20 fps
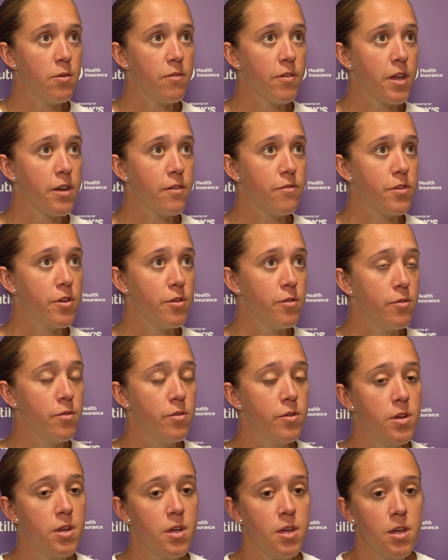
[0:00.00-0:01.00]
We've had a
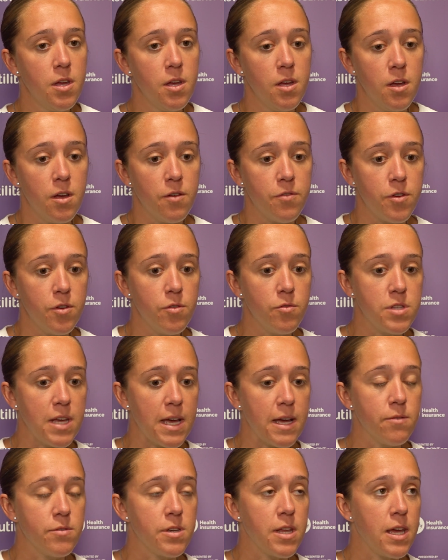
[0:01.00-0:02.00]
few
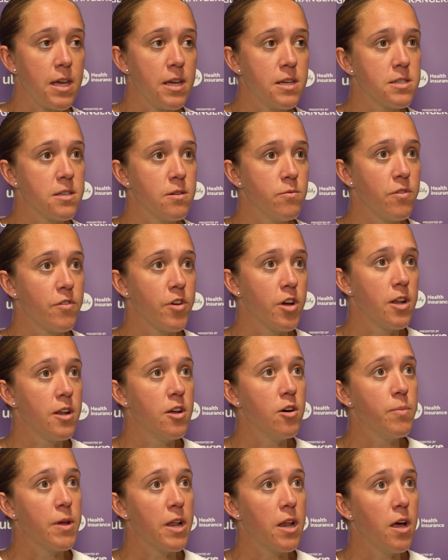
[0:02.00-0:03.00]
down days that we've gone a
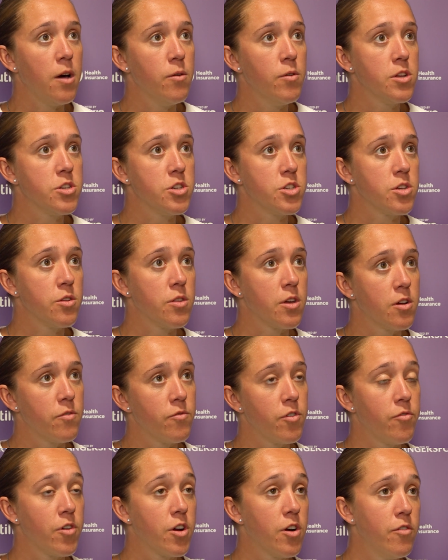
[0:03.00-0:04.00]
little bit lower just so they could
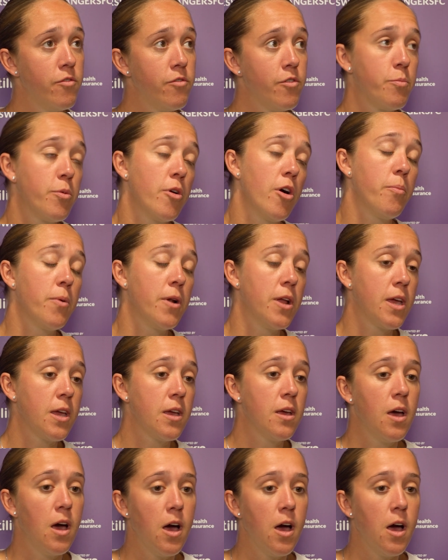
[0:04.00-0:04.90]
recover properly.